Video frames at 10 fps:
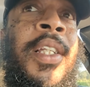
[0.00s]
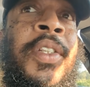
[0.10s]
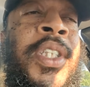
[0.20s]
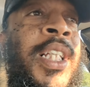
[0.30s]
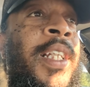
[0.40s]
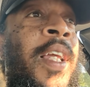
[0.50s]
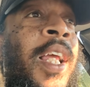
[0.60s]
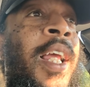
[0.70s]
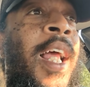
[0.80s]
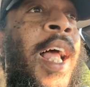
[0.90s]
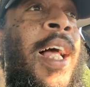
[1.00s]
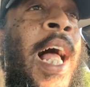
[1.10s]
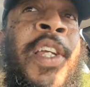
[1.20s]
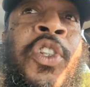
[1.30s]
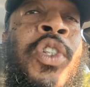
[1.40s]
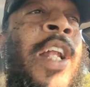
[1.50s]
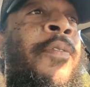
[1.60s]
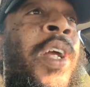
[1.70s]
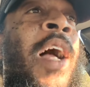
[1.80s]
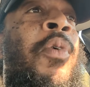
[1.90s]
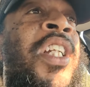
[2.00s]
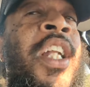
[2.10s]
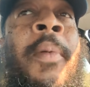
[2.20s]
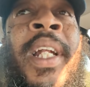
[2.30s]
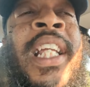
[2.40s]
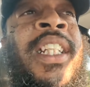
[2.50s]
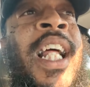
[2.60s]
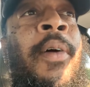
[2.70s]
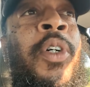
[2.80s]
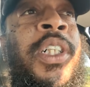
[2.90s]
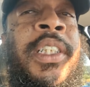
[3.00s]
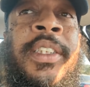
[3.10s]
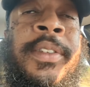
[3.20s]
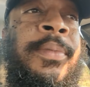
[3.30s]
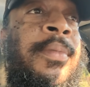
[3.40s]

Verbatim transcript: You see, I used to try to figure out what denomination I was.